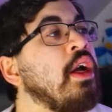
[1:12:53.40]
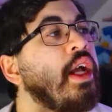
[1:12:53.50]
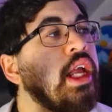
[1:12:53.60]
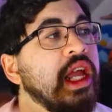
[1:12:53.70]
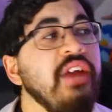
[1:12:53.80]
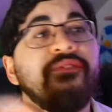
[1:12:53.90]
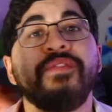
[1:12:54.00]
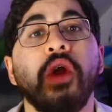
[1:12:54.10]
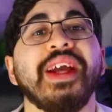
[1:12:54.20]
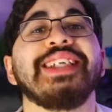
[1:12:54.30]
if
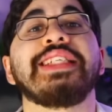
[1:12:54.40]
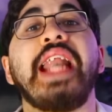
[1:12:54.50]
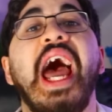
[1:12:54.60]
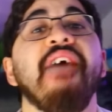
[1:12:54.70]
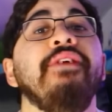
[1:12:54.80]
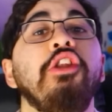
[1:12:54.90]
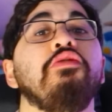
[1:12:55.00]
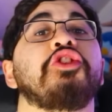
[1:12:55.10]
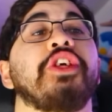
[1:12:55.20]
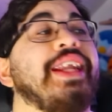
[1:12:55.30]
there is an
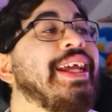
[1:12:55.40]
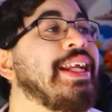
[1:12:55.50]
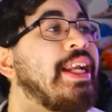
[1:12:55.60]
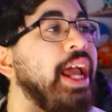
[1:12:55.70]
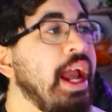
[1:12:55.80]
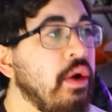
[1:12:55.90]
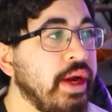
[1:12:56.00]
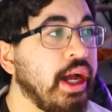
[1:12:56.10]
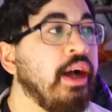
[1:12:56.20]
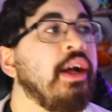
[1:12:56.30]
evolution in an area,